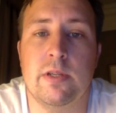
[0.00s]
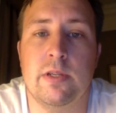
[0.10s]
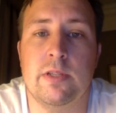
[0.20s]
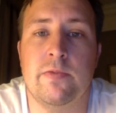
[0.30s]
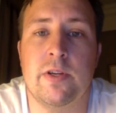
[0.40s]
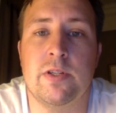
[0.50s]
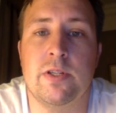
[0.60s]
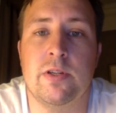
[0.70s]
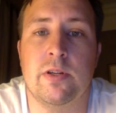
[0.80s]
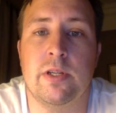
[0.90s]
is eventually
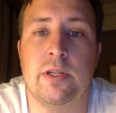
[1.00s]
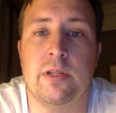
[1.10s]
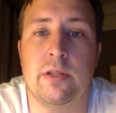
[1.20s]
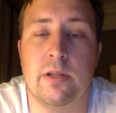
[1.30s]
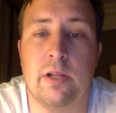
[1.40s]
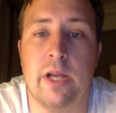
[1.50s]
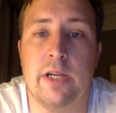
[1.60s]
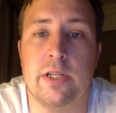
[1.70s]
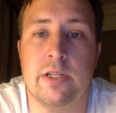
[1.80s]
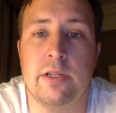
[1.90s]
turned into
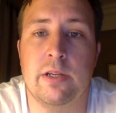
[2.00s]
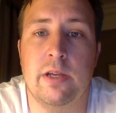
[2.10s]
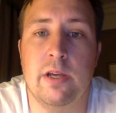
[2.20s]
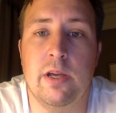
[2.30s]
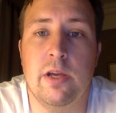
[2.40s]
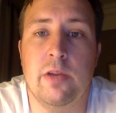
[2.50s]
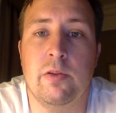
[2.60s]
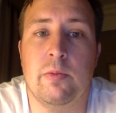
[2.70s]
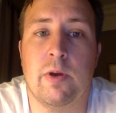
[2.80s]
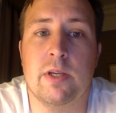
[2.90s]
glycogen through
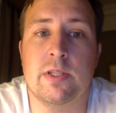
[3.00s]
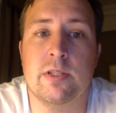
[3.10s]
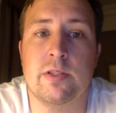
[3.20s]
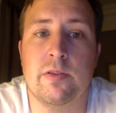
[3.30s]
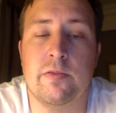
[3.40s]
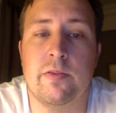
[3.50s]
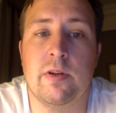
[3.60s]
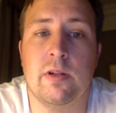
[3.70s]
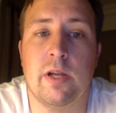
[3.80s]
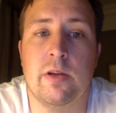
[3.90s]
the process of
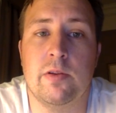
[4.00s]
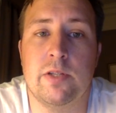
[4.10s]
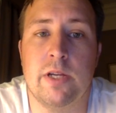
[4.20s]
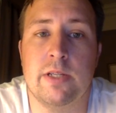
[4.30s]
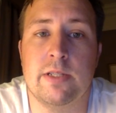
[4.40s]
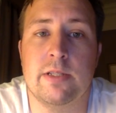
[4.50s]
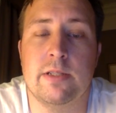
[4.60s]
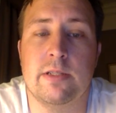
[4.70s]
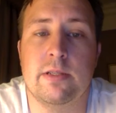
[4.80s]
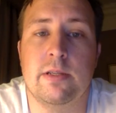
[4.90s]
glycogenesis.
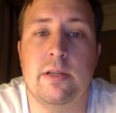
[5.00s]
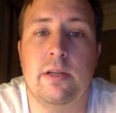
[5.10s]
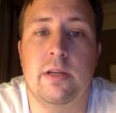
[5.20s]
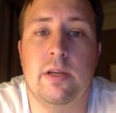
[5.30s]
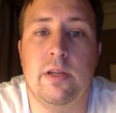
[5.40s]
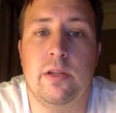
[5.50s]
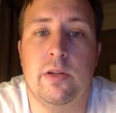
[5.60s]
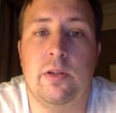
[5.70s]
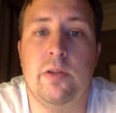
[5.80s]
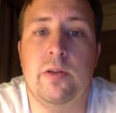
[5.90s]
The
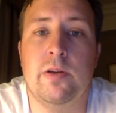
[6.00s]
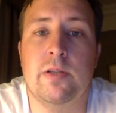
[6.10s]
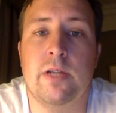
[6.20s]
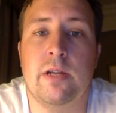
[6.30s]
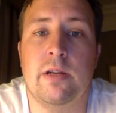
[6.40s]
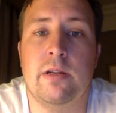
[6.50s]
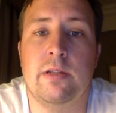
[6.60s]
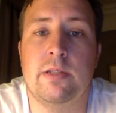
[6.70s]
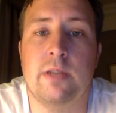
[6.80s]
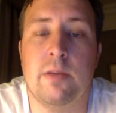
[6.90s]
glucose ends
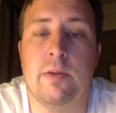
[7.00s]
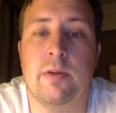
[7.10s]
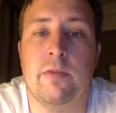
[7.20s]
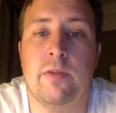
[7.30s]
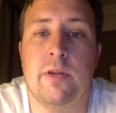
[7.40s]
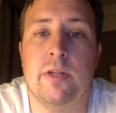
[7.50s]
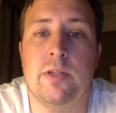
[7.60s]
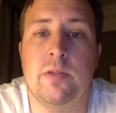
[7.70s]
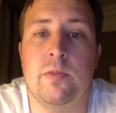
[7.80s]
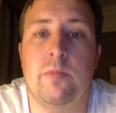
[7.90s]
up converting
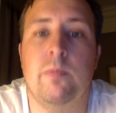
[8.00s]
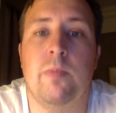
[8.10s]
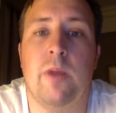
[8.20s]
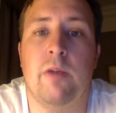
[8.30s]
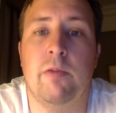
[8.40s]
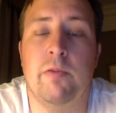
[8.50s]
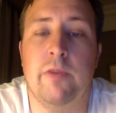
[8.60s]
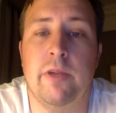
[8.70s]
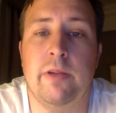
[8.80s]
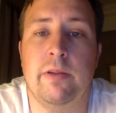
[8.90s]
to
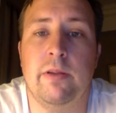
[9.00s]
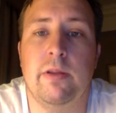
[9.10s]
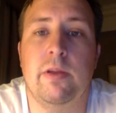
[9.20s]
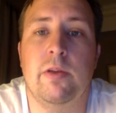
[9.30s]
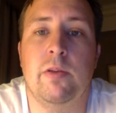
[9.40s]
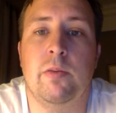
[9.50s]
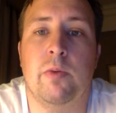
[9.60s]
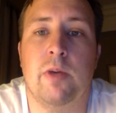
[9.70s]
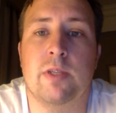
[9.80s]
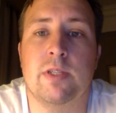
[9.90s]
pyruvate through the
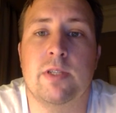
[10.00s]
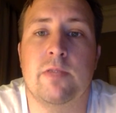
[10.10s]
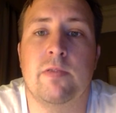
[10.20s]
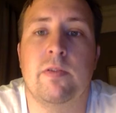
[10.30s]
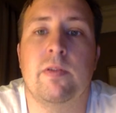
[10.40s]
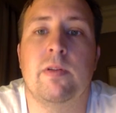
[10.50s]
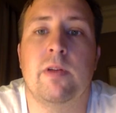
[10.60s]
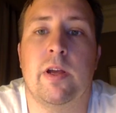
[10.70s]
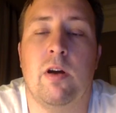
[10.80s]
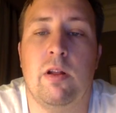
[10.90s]
process of
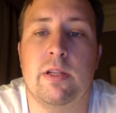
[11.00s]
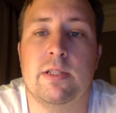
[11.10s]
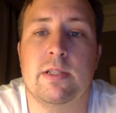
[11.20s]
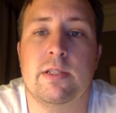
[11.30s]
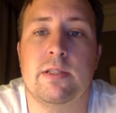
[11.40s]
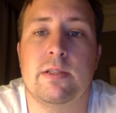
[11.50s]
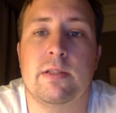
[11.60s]
glycolysis.